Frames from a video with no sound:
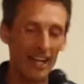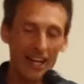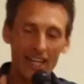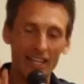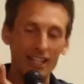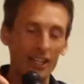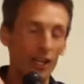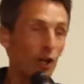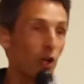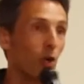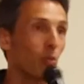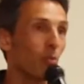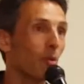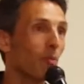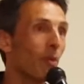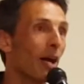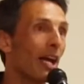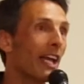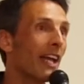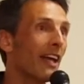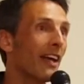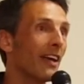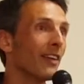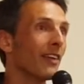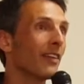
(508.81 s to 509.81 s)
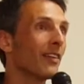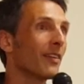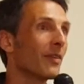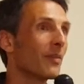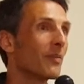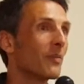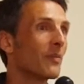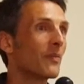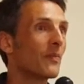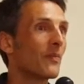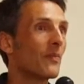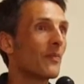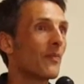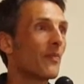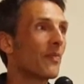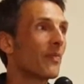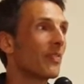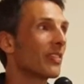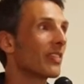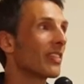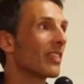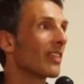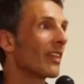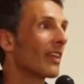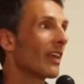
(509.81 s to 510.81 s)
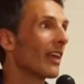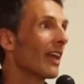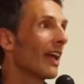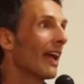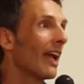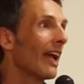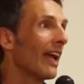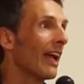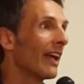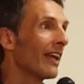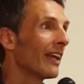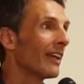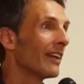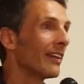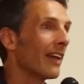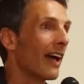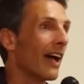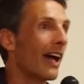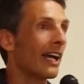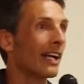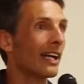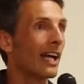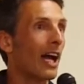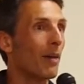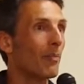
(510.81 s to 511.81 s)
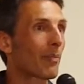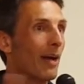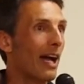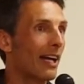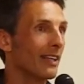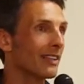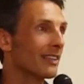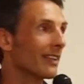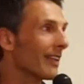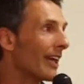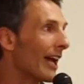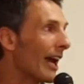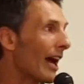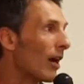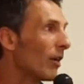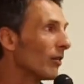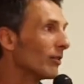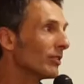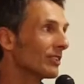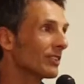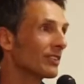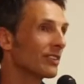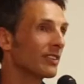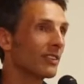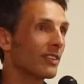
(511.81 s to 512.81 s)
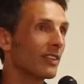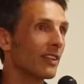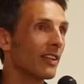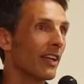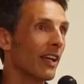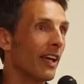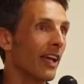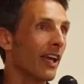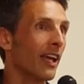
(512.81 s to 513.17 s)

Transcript: and I cut open my hand. And I got back to the house,